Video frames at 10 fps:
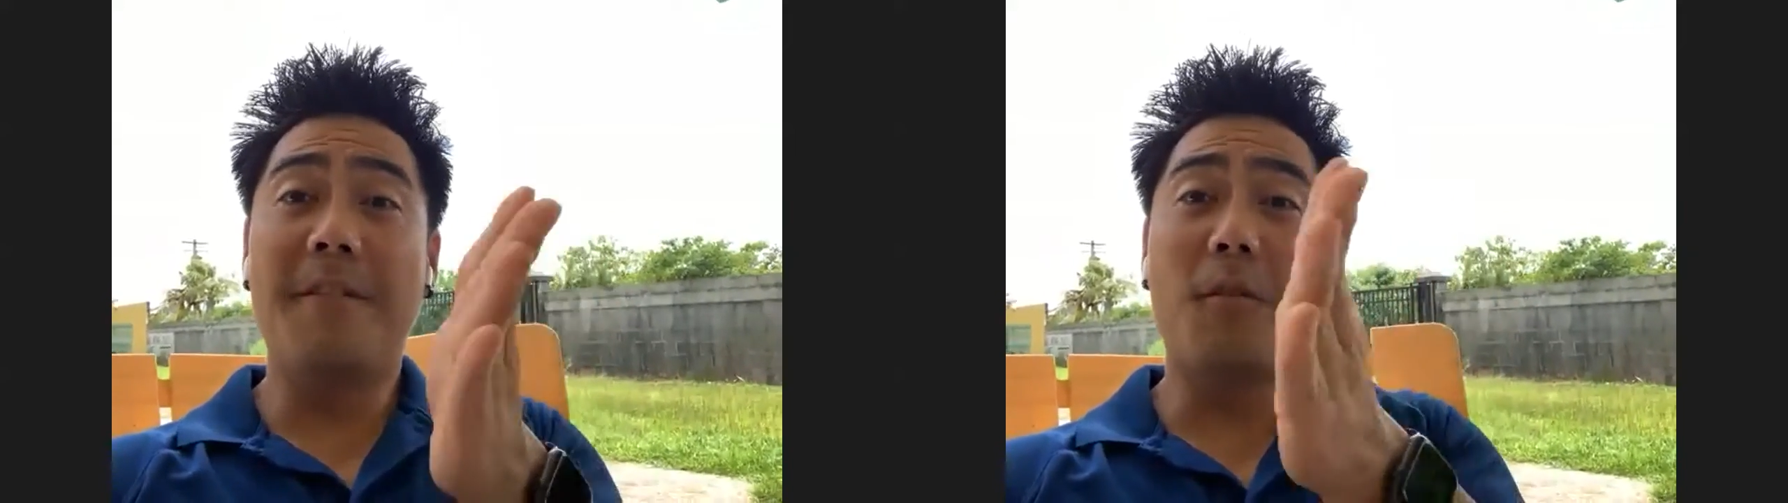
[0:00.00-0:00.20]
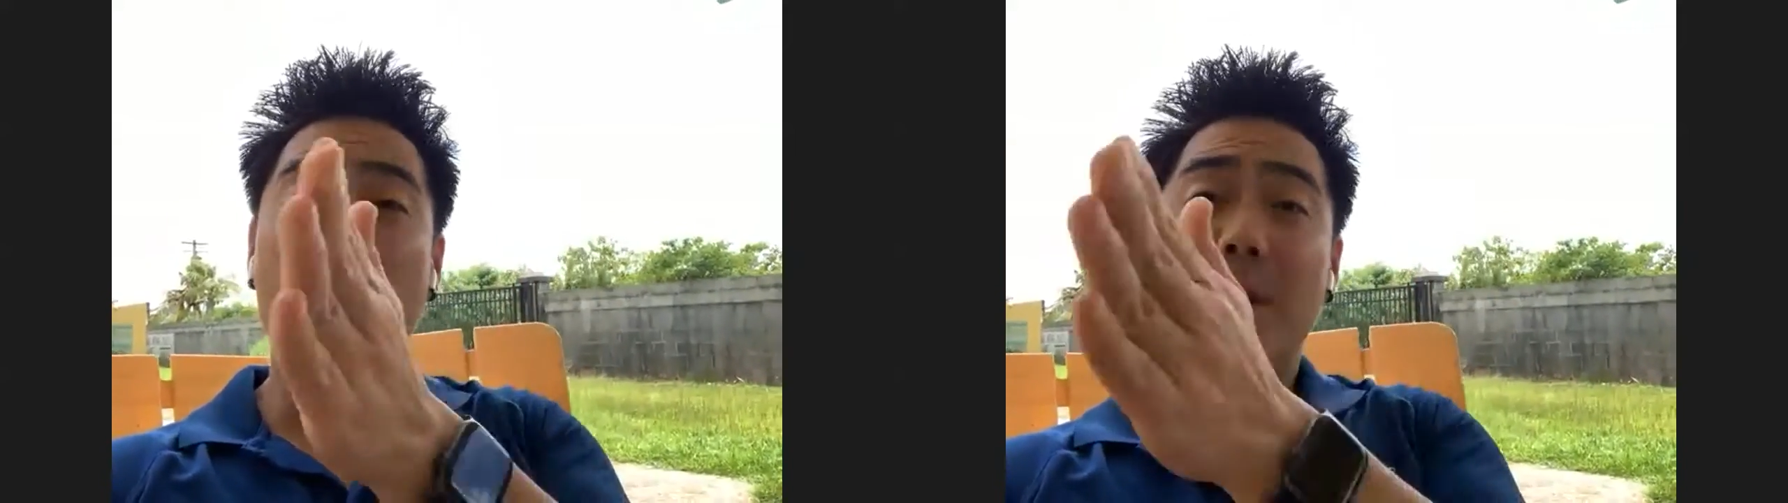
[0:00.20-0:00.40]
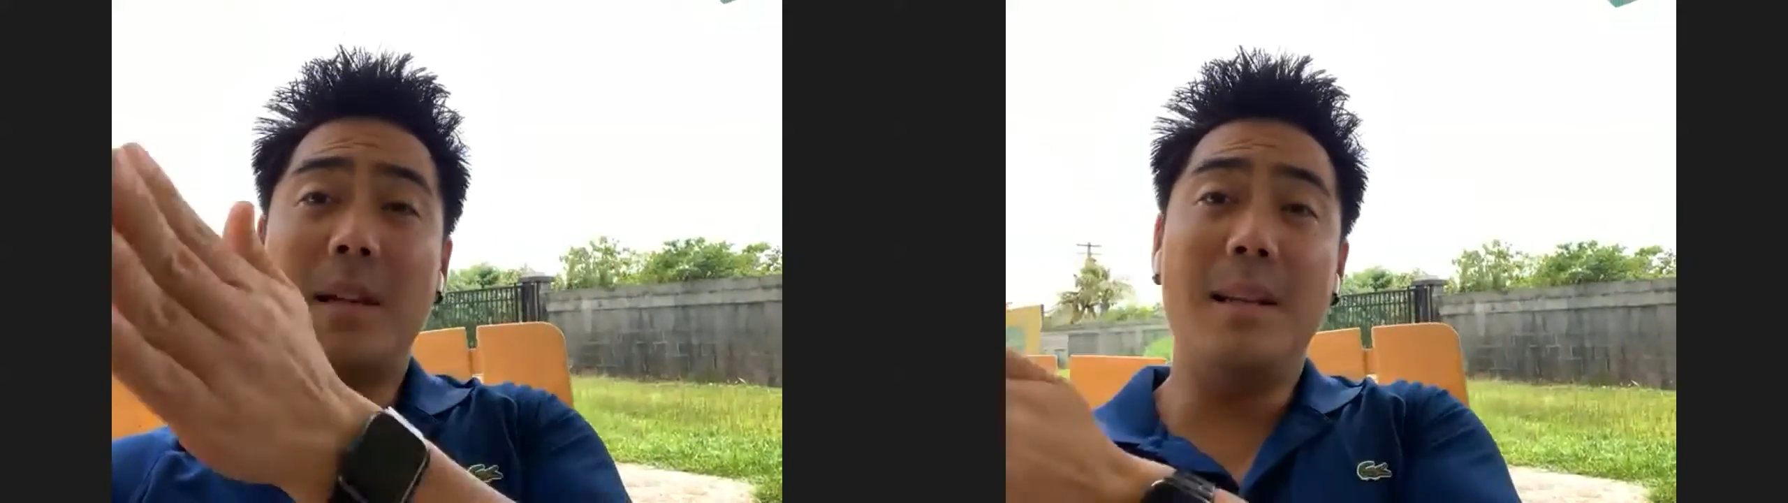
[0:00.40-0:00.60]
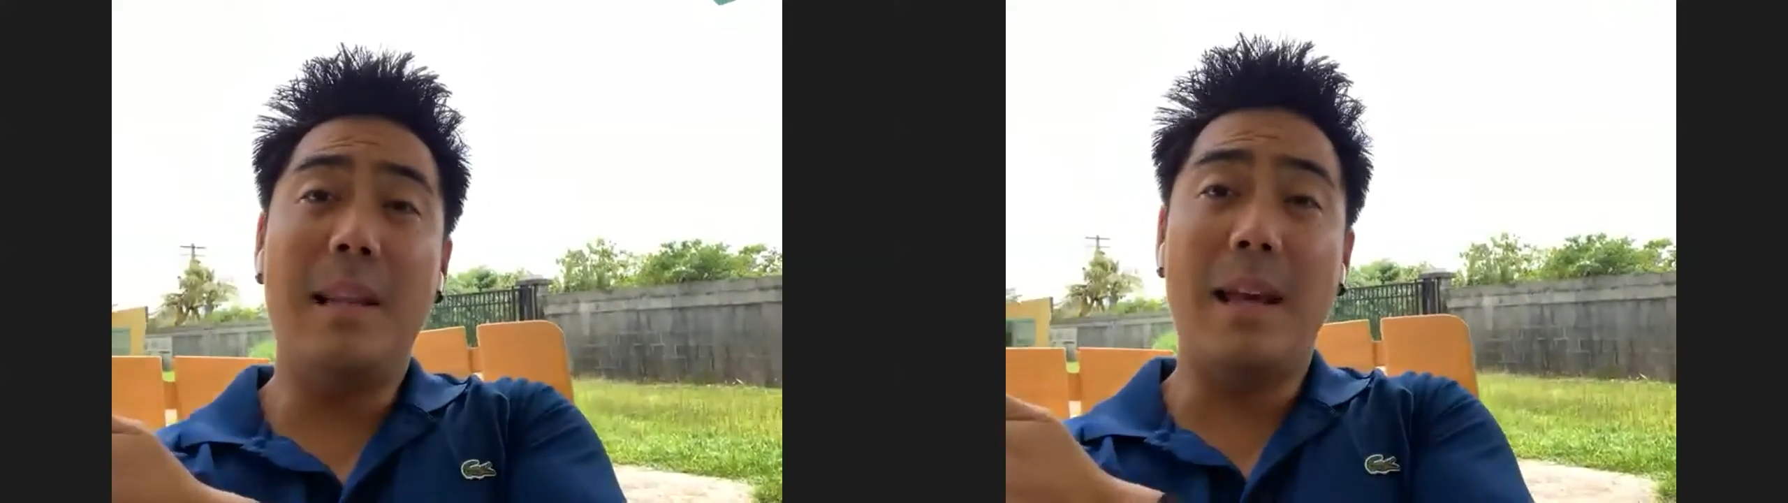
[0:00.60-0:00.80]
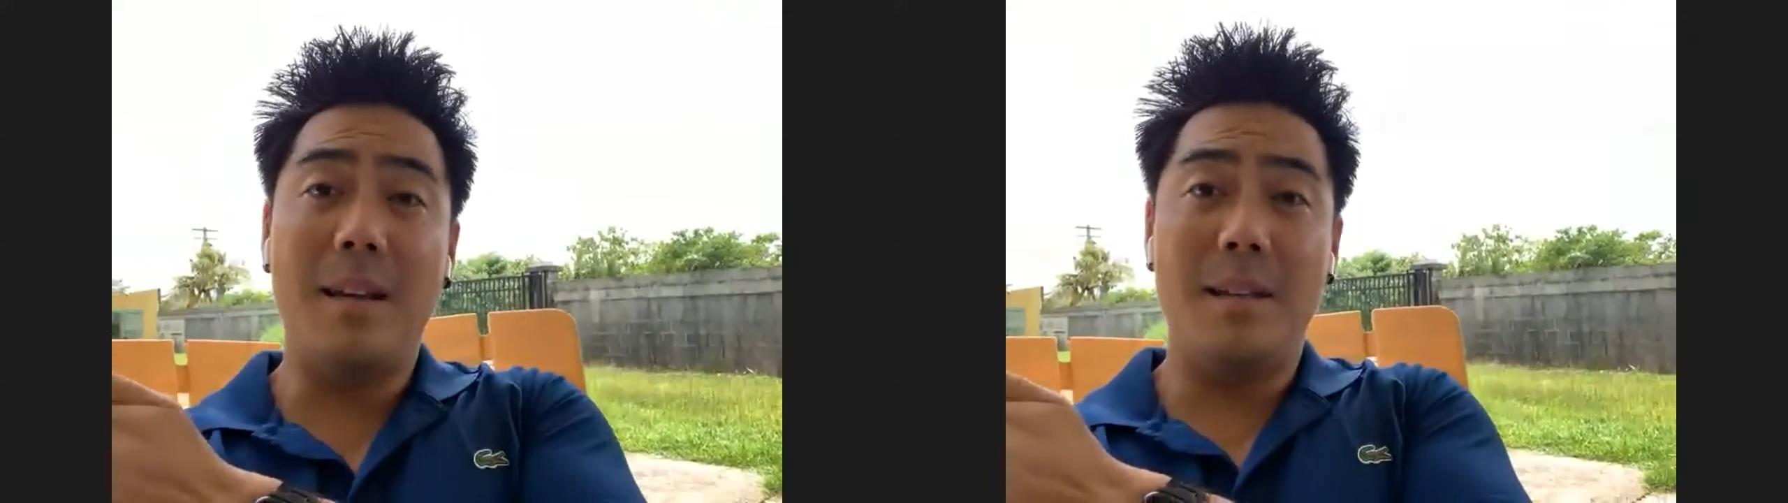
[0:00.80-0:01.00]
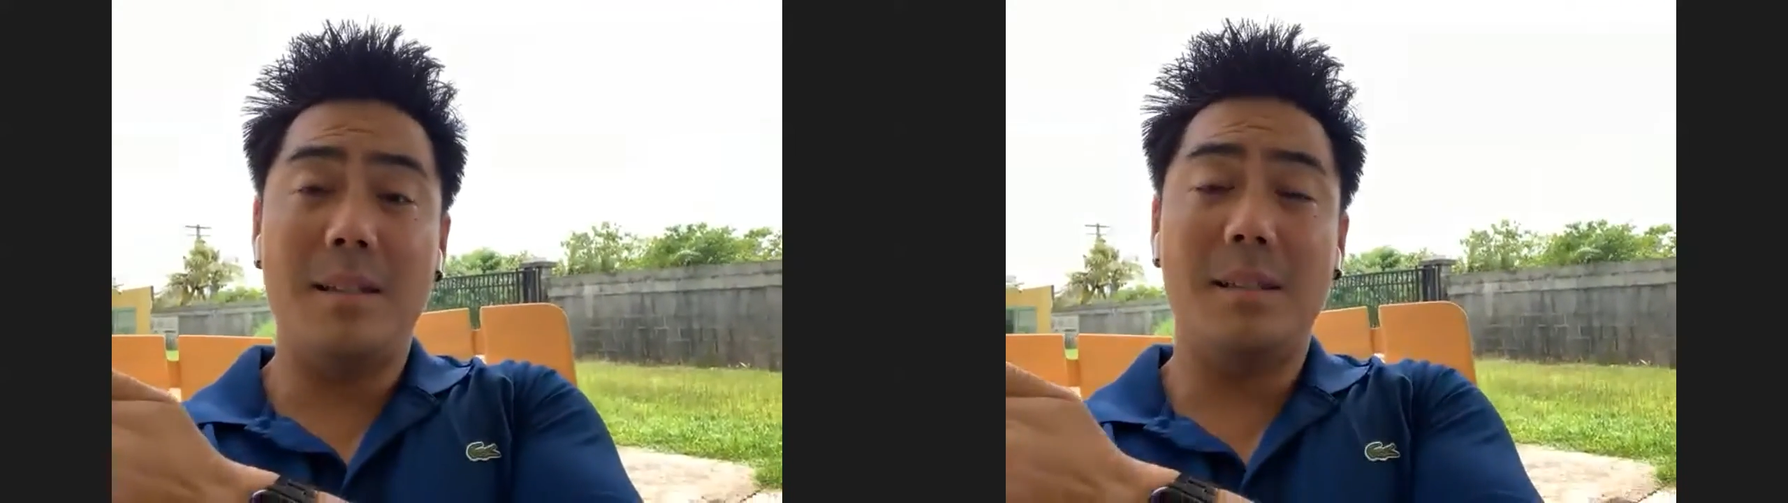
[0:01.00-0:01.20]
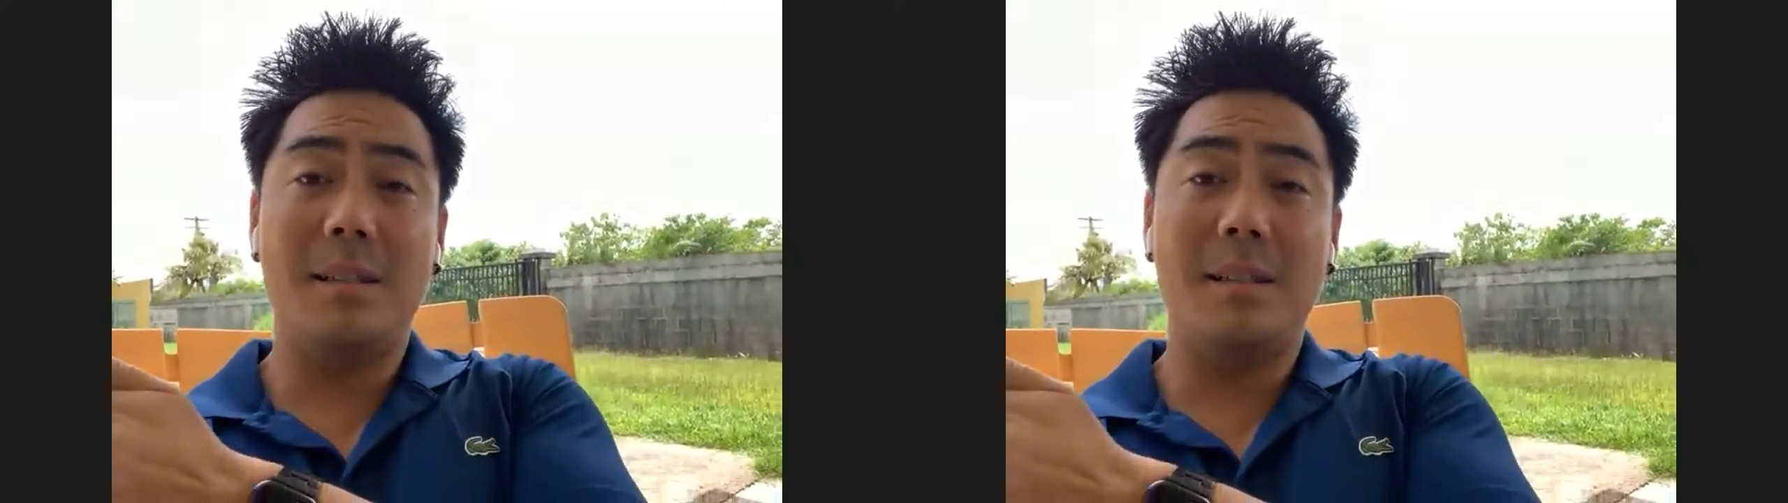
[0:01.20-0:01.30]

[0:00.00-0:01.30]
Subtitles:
14 days